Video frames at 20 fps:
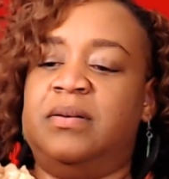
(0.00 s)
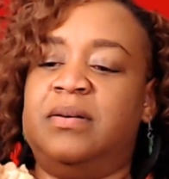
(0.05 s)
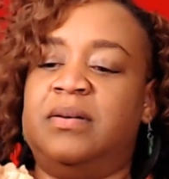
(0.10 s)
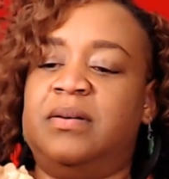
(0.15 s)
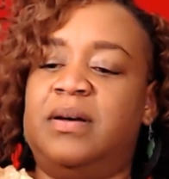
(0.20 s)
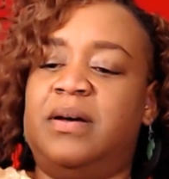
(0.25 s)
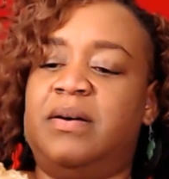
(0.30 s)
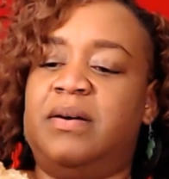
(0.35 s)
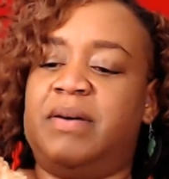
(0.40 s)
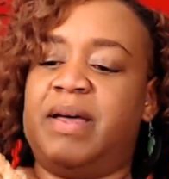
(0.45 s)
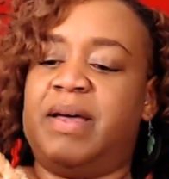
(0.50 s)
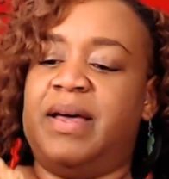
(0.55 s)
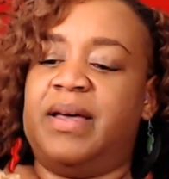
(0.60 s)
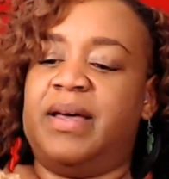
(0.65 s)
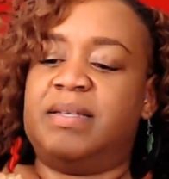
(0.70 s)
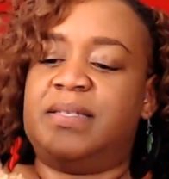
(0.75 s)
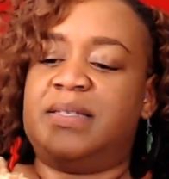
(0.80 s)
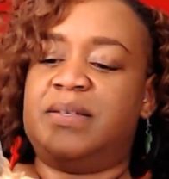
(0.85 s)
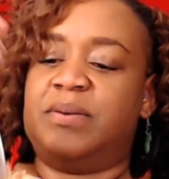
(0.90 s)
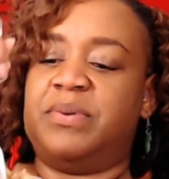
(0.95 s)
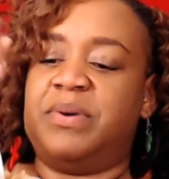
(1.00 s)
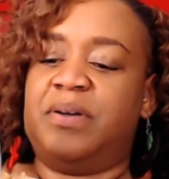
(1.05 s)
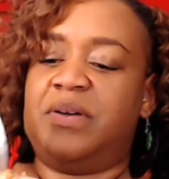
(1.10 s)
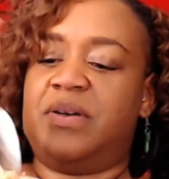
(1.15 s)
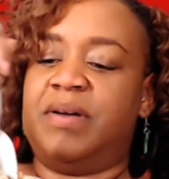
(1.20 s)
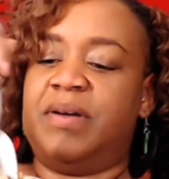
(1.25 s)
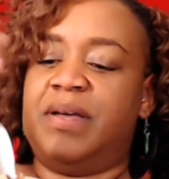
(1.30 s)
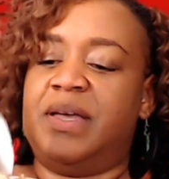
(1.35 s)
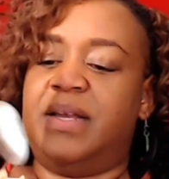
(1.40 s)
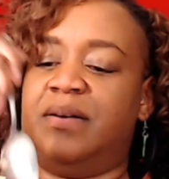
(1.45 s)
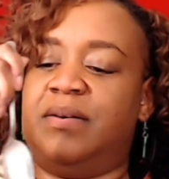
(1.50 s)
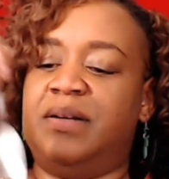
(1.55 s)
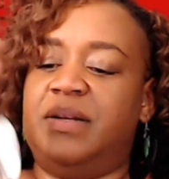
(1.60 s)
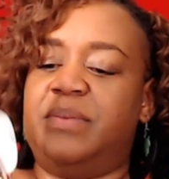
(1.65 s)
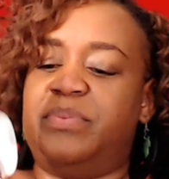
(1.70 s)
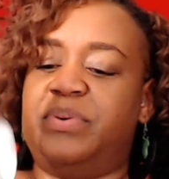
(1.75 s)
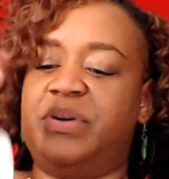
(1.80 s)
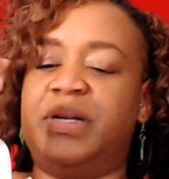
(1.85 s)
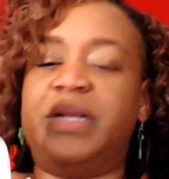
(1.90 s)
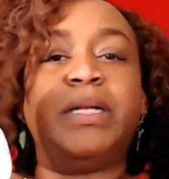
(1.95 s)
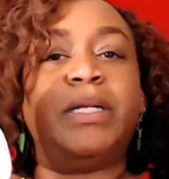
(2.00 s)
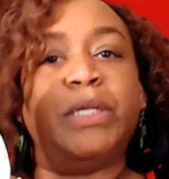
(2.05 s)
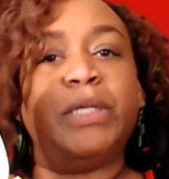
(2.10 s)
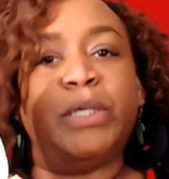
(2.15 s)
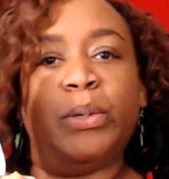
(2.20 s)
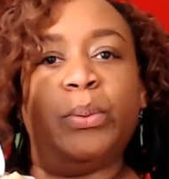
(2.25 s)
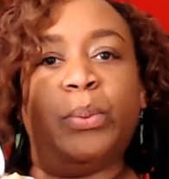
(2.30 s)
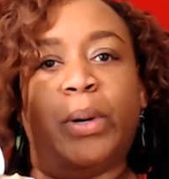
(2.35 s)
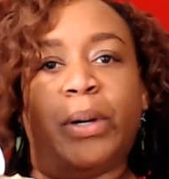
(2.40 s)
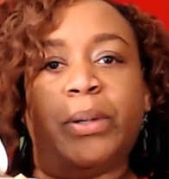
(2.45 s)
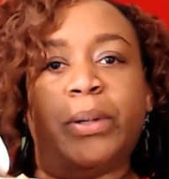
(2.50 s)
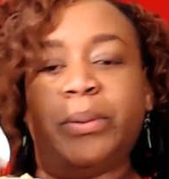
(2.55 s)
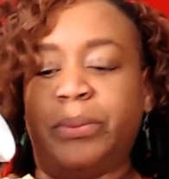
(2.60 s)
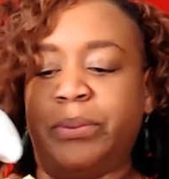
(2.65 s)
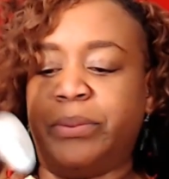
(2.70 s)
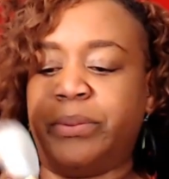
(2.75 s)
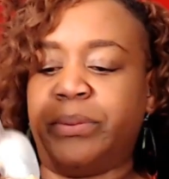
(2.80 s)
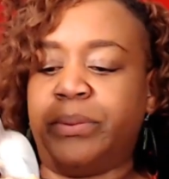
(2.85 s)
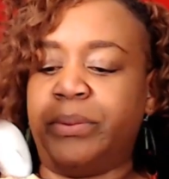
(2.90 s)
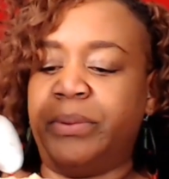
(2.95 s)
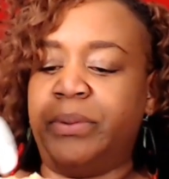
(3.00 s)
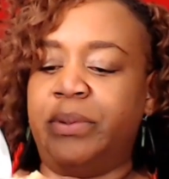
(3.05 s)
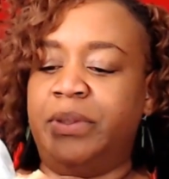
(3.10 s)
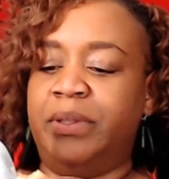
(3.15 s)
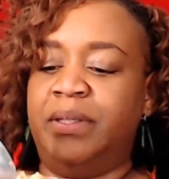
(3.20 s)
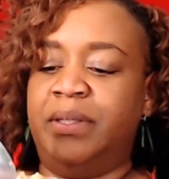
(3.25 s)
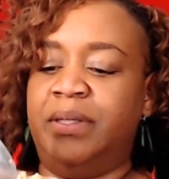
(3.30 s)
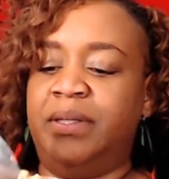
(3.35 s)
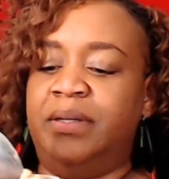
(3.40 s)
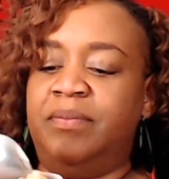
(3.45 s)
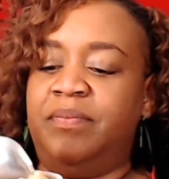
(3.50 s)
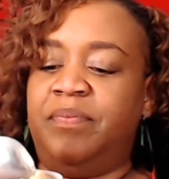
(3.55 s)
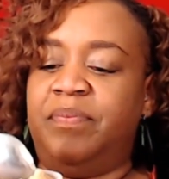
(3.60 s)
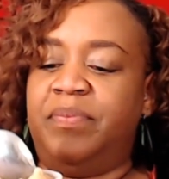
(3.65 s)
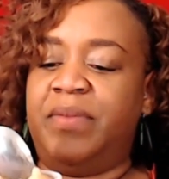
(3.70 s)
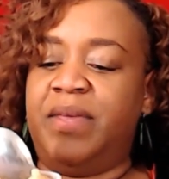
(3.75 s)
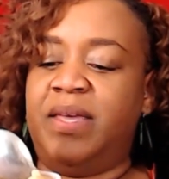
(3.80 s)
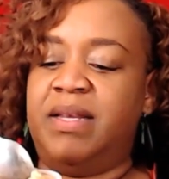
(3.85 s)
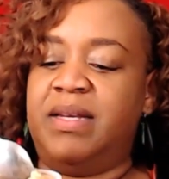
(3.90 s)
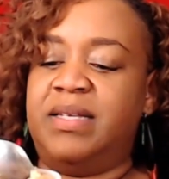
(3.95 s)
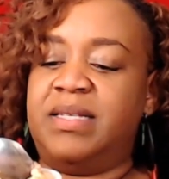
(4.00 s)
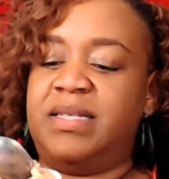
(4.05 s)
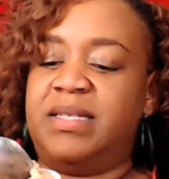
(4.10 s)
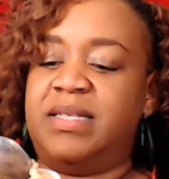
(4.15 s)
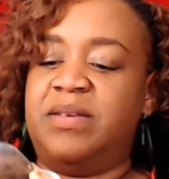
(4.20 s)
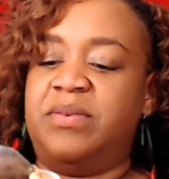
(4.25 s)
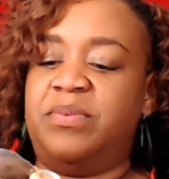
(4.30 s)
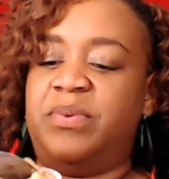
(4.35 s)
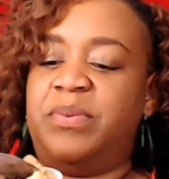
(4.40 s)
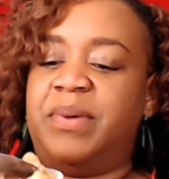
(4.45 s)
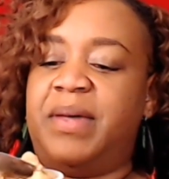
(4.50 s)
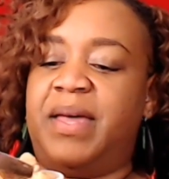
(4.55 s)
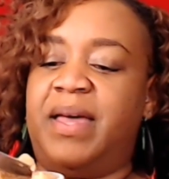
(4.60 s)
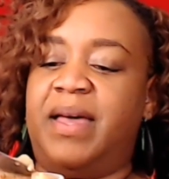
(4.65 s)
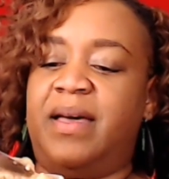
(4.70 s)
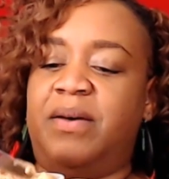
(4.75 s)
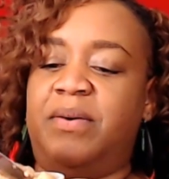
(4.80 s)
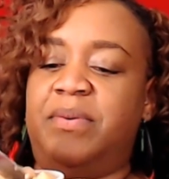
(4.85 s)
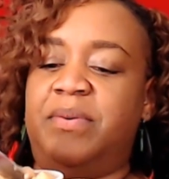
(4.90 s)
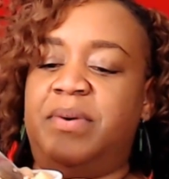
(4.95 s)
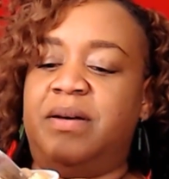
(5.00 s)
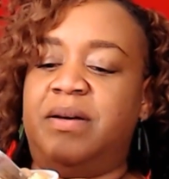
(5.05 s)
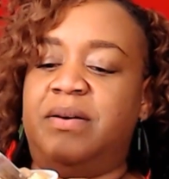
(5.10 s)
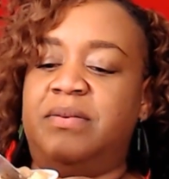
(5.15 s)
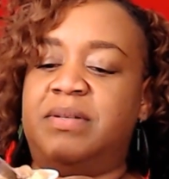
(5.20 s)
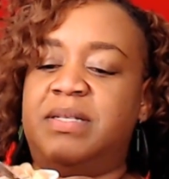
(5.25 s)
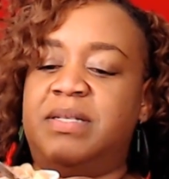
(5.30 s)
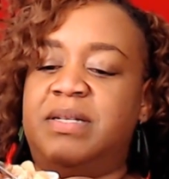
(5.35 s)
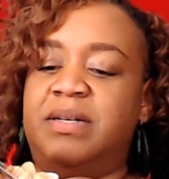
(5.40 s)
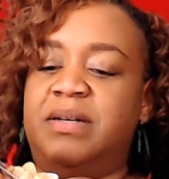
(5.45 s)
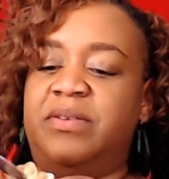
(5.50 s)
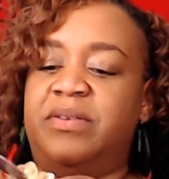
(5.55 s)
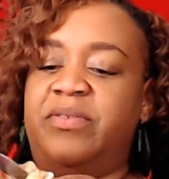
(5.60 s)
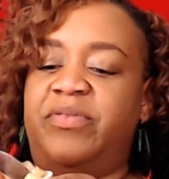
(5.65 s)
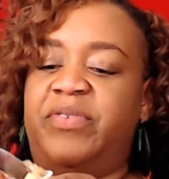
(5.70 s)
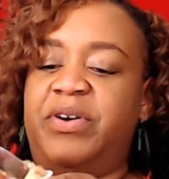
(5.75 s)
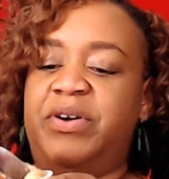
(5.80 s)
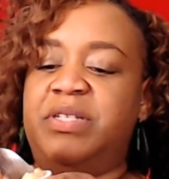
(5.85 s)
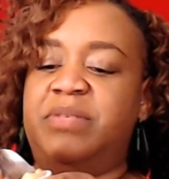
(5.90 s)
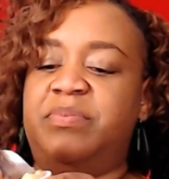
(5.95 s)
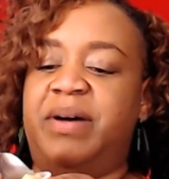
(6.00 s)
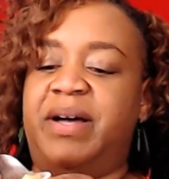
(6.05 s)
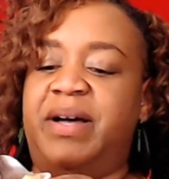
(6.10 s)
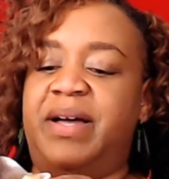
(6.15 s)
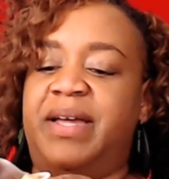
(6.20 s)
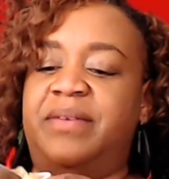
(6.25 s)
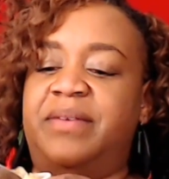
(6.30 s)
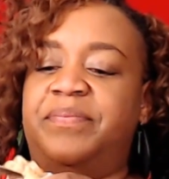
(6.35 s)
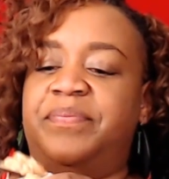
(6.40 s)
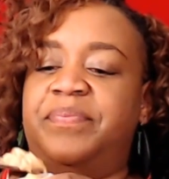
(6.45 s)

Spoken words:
Okay, so we're going to go ahead on and put in a little wort and then see what we got going on. So the first bite.